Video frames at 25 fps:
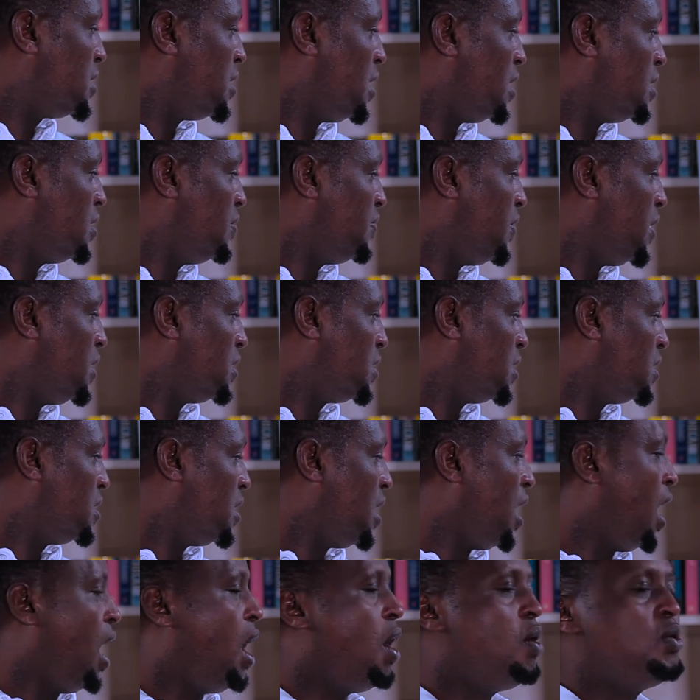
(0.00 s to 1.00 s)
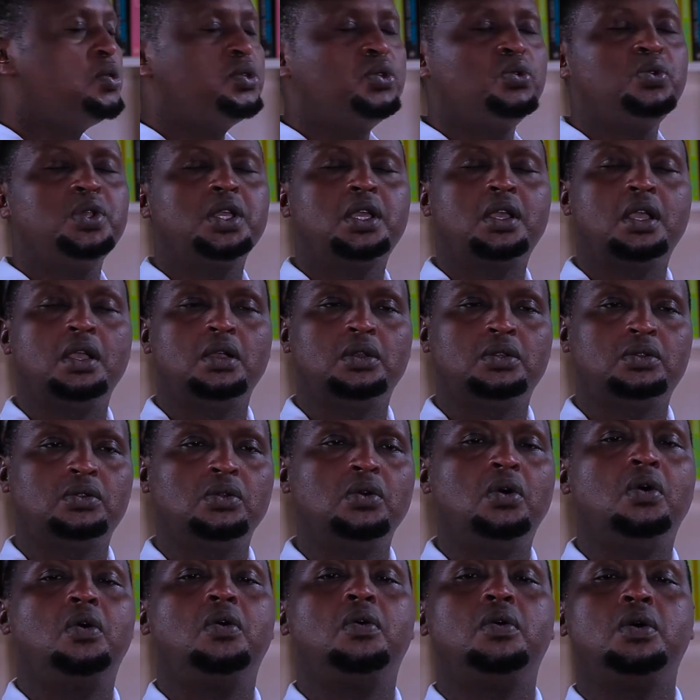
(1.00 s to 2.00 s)
advantage, how do
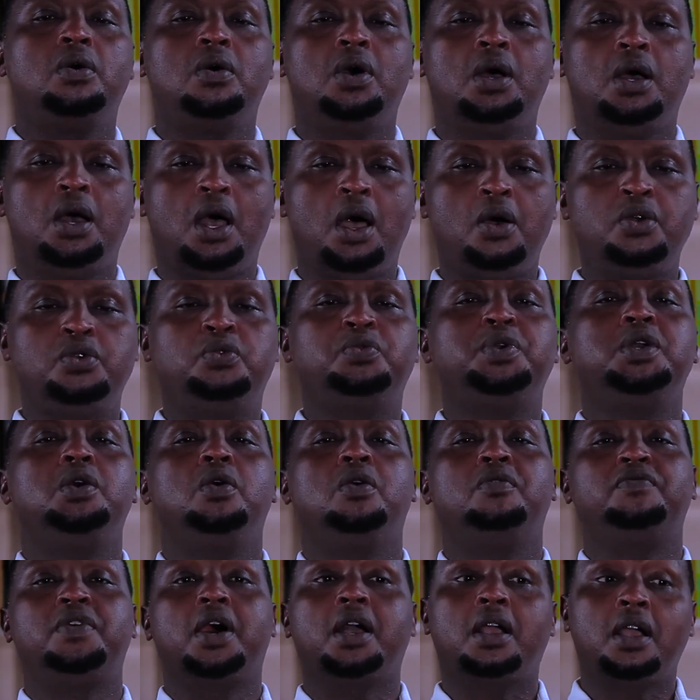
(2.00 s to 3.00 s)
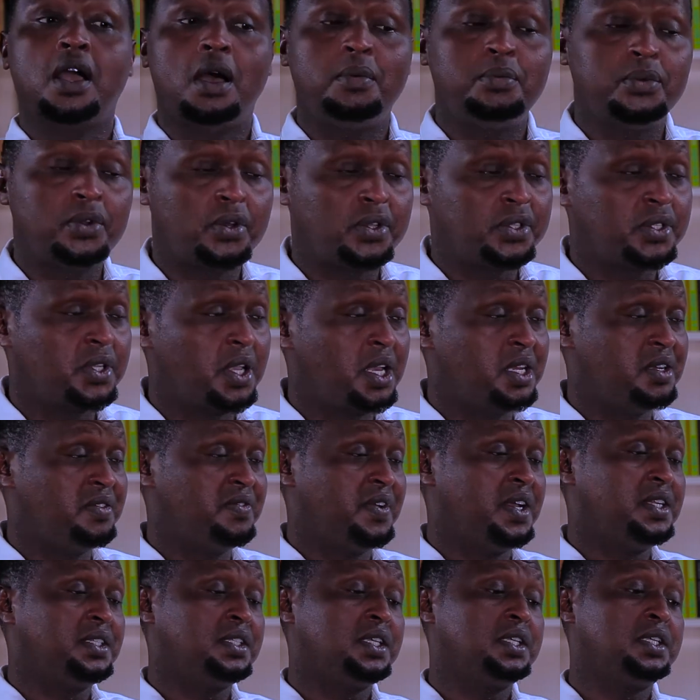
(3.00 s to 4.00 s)
we overcome those
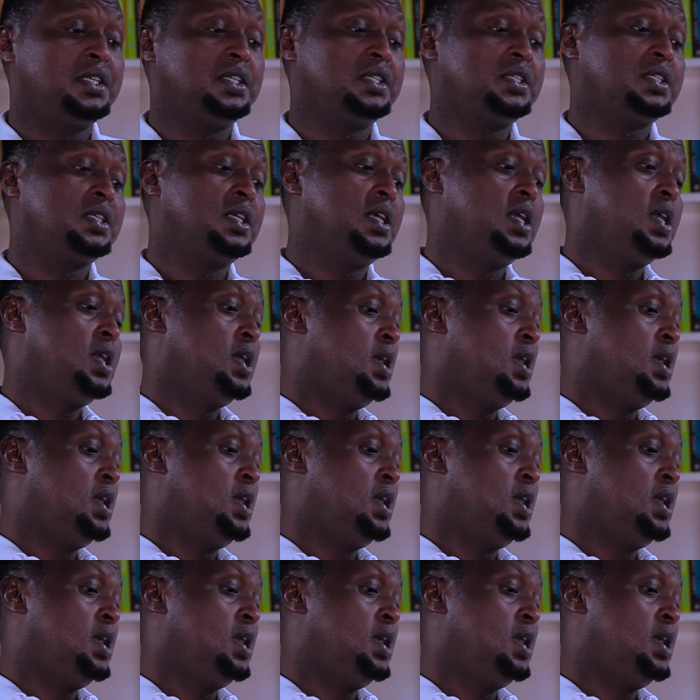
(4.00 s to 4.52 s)
advantages?